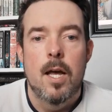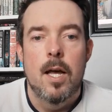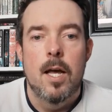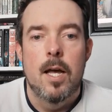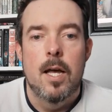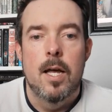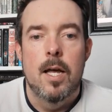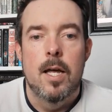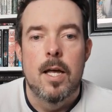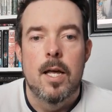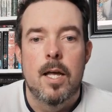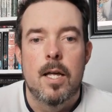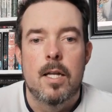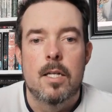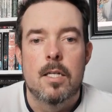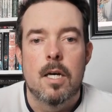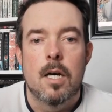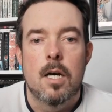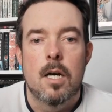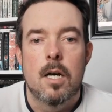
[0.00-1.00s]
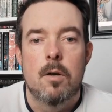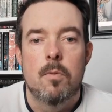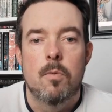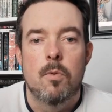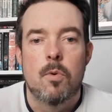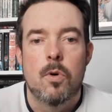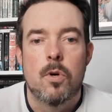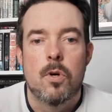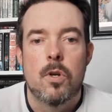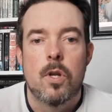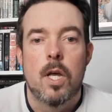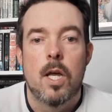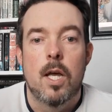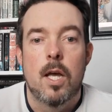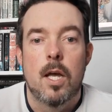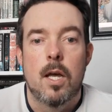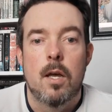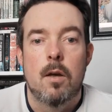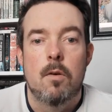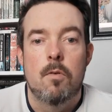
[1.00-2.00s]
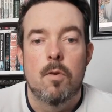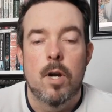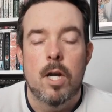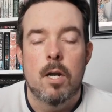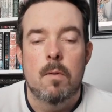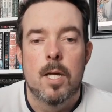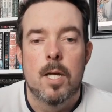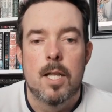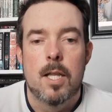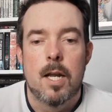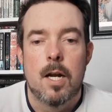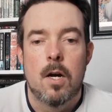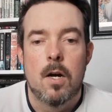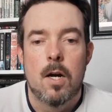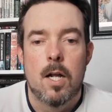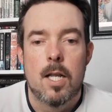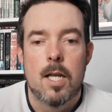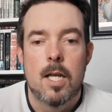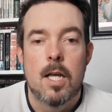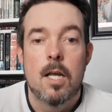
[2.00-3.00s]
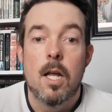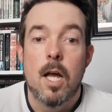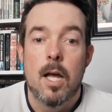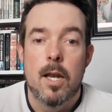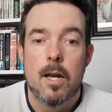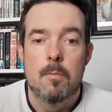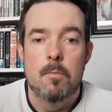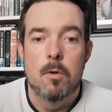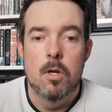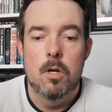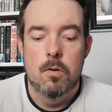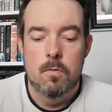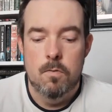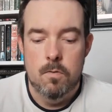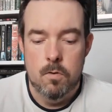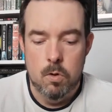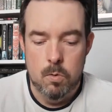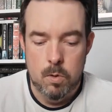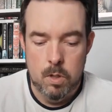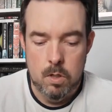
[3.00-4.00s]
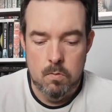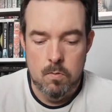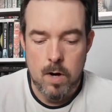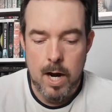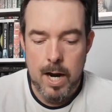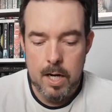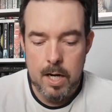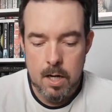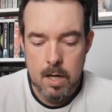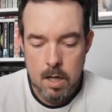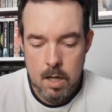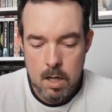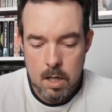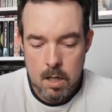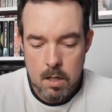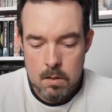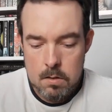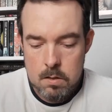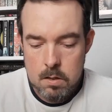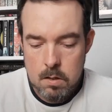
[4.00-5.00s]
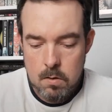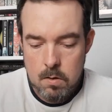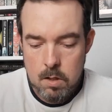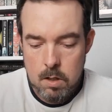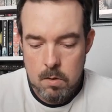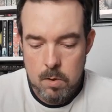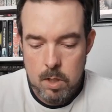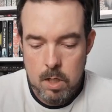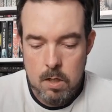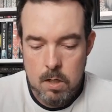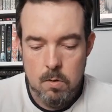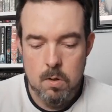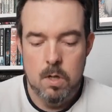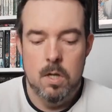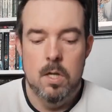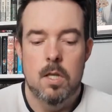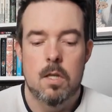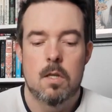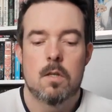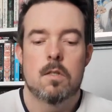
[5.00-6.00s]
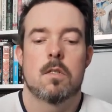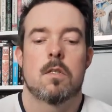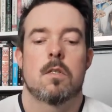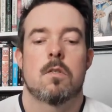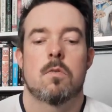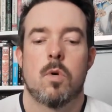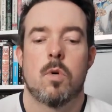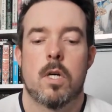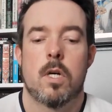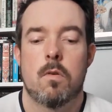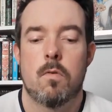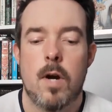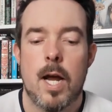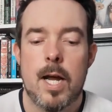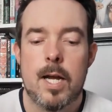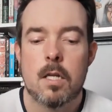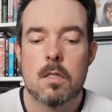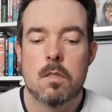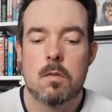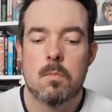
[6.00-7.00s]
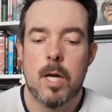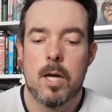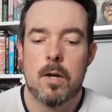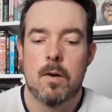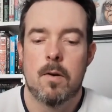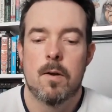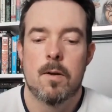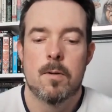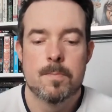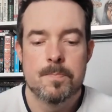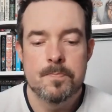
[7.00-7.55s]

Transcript: and I would recommend that highly. And I'm looking forward to Rack. So here we go. This is what Rack is about.